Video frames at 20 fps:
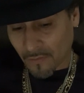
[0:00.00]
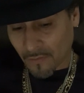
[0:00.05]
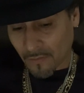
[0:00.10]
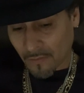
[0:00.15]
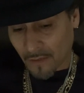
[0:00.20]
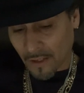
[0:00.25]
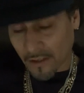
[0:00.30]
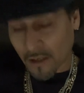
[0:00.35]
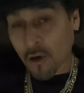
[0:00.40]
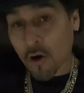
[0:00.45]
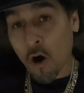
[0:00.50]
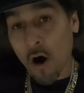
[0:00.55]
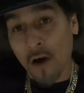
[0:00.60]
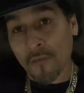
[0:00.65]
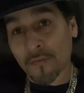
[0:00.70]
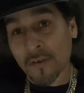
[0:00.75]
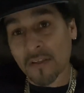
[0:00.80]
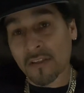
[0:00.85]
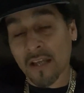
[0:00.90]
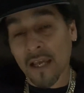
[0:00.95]
a
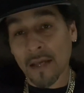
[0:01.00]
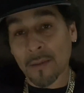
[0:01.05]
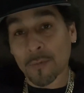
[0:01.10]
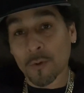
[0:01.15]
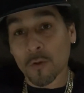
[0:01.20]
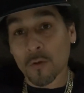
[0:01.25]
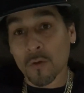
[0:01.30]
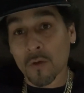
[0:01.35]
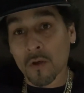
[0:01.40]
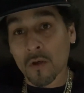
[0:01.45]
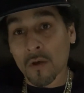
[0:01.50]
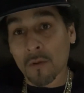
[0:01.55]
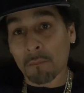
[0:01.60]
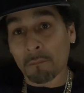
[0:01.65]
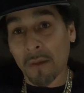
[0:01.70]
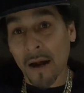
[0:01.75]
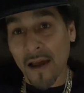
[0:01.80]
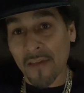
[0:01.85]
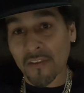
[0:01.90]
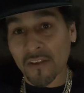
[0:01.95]
coffee table
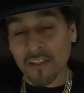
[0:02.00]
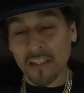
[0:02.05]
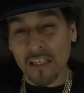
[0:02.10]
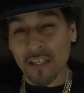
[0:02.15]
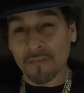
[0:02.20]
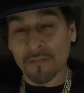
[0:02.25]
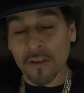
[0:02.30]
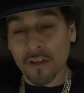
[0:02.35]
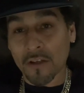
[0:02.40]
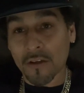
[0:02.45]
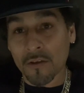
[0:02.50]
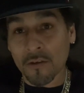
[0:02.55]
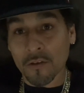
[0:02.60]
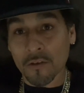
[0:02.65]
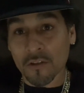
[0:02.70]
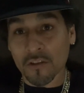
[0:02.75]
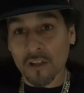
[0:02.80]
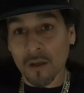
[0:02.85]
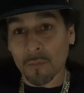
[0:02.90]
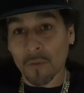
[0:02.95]
by the TV
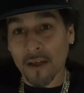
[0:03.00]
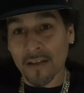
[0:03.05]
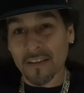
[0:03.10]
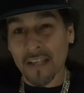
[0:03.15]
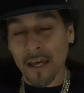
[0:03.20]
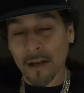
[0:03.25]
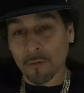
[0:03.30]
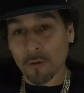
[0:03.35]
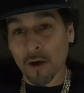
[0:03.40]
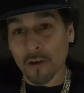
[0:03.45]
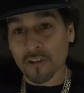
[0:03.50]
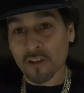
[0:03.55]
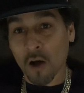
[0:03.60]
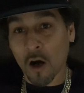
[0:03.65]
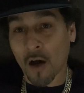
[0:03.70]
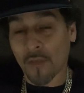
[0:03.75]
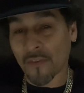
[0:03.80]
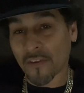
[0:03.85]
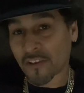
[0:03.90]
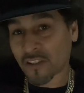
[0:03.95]
or something like that, or else
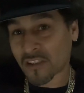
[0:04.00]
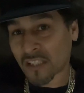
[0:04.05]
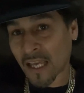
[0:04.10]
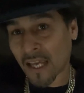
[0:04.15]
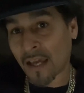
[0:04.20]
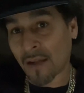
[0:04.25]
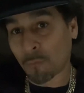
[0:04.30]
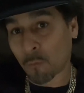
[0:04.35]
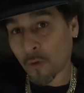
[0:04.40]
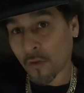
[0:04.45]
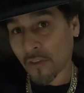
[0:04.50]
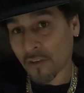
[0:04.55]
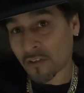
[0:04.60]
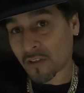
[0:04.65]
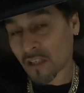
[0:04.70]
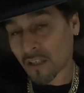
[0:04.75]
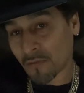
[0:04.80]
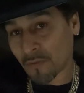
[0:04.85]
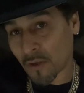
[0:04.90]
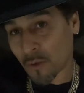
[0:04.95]
on the stand where the
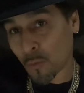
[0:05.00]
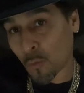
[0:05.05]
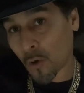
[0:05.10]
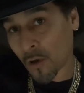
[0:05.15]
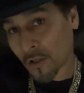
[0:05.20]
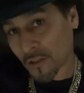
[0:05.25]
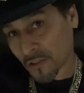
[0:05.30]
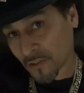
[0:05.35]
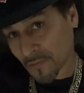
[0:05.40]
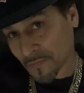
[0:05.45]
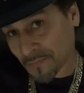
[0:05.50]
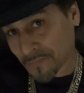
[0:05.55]
TV was.